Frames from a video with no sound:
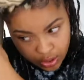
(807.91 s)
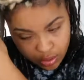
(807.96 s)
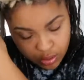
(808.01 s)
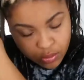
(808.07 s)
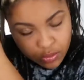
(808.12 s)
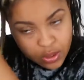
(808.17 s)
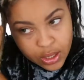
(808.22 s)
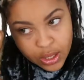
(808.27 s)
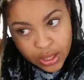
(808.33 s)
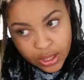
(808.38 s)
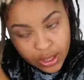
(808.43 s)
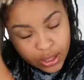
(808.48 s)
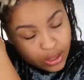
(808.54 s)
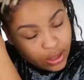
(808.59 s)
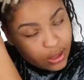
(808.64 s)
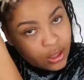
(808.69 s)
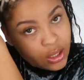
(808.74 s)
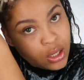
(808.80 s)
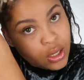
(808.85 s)
You
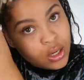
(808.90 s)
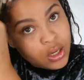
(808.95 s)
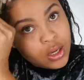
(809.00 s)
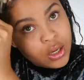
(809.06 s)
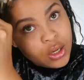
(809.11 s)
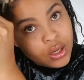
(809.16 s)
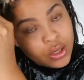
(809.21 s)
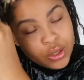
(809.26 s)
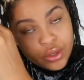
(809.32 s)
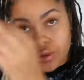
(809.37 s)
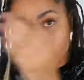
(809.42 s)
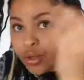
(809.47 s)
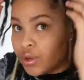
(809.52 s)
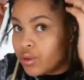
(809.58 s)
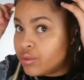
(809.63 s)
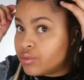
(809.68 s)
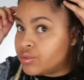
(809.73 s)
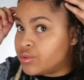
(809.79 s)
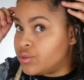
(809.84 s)
can, you
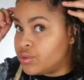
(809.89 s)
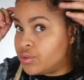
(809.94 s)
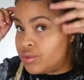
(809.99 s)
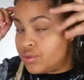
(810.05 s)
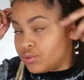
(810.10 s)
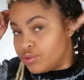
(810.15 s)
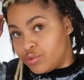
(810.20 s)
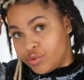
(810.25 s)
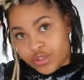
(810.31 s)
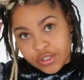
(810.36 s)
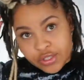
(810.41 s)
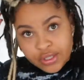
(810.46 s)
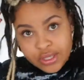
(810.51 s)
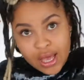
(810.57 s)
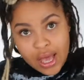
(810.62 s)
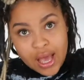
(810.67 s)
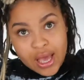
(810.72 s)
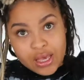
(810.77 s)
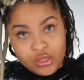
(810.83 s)
know, do your
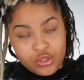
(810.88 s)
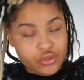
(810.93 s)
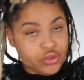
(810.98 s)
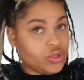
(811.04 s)
sides.